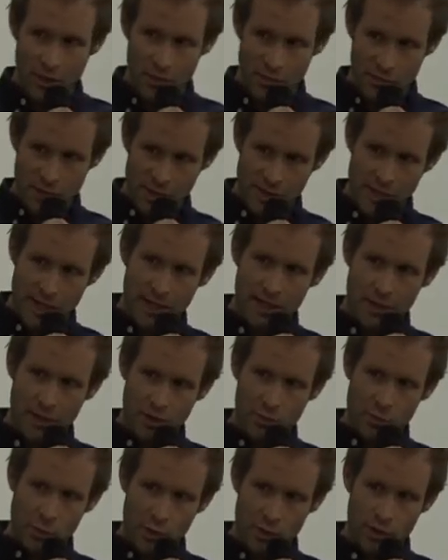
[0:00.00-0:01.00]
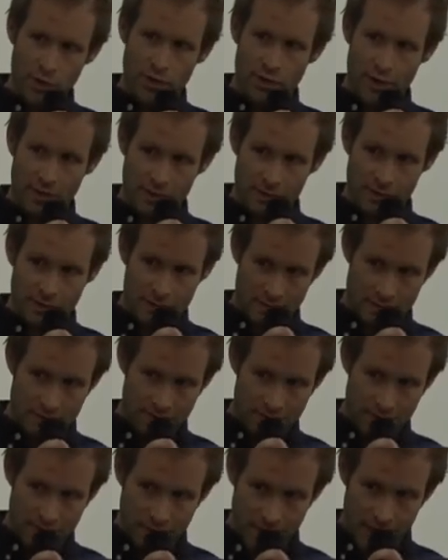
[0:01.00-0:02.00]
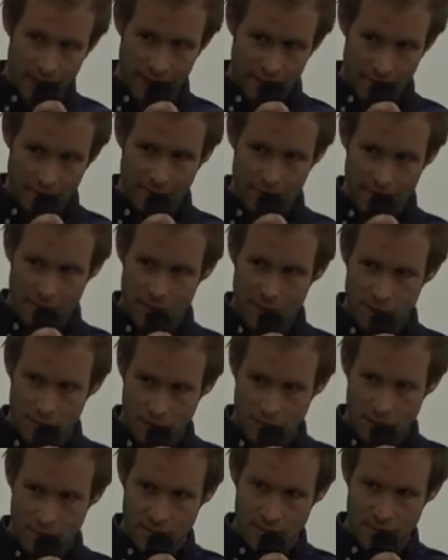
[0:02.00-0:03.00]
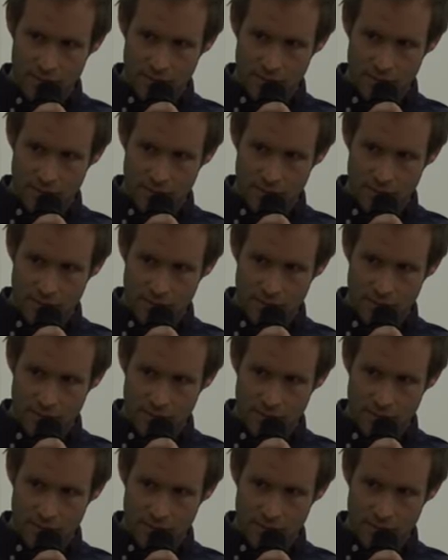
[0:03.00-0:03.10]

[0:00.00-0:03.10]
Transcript: we've been taking on board things like this that